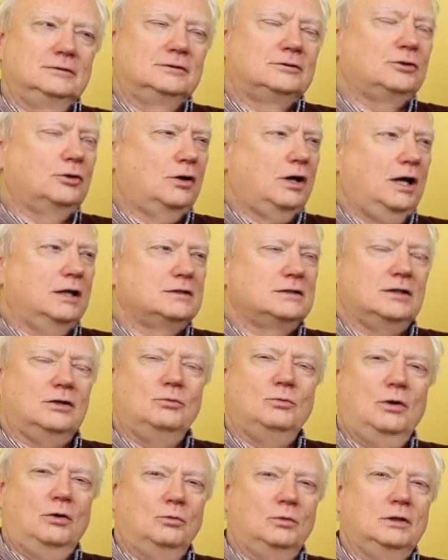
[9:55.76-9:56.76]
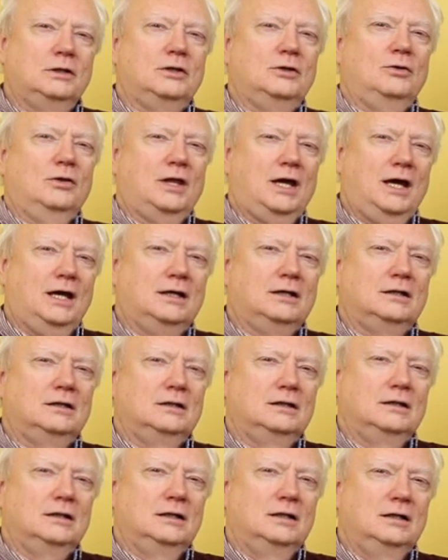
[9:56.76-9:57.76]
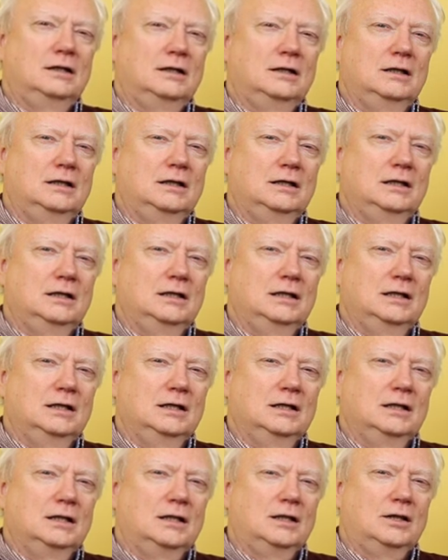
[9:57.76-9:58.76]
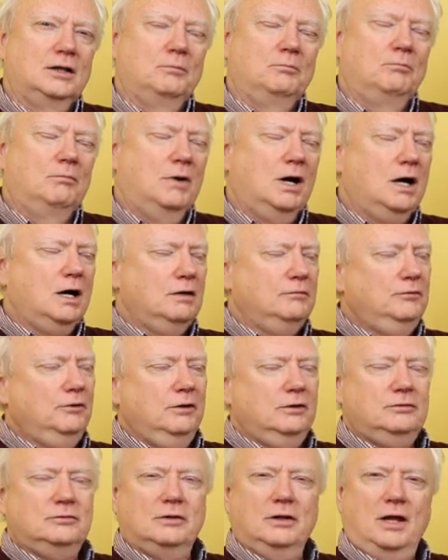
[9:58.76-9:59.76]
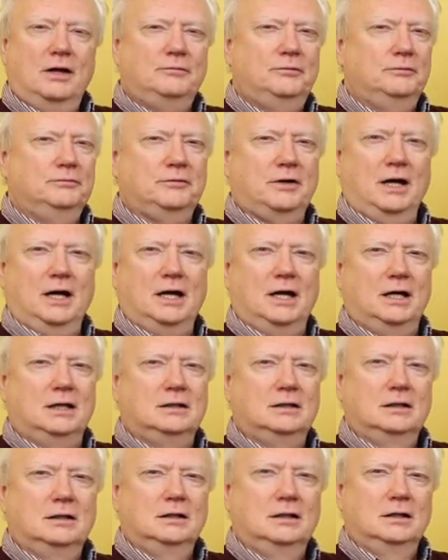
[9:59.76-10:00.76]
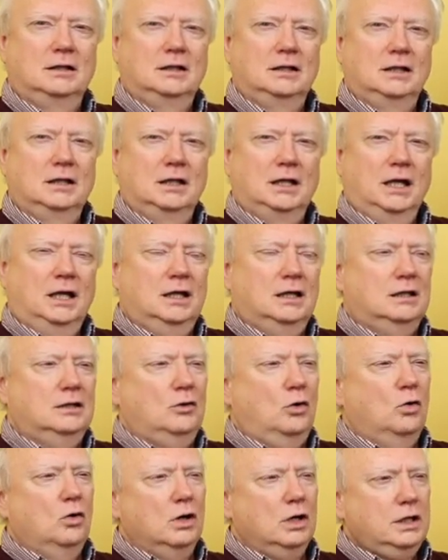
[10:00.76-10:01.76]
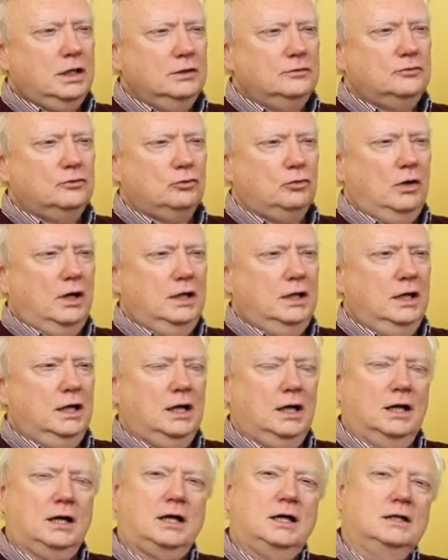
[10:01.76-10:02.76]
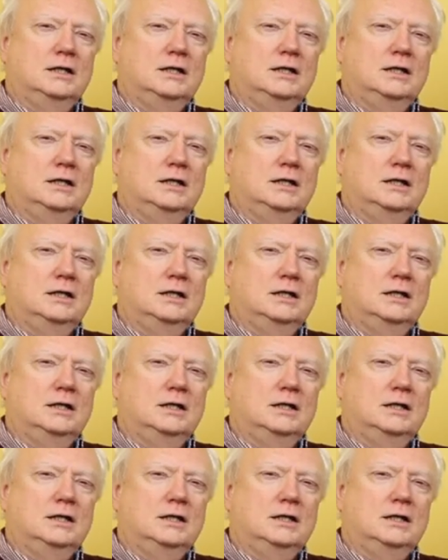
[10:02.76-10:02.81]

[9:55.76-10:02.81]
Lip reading: And so God said, "Well, we'll do that." the marvelous love of God in orchestrating a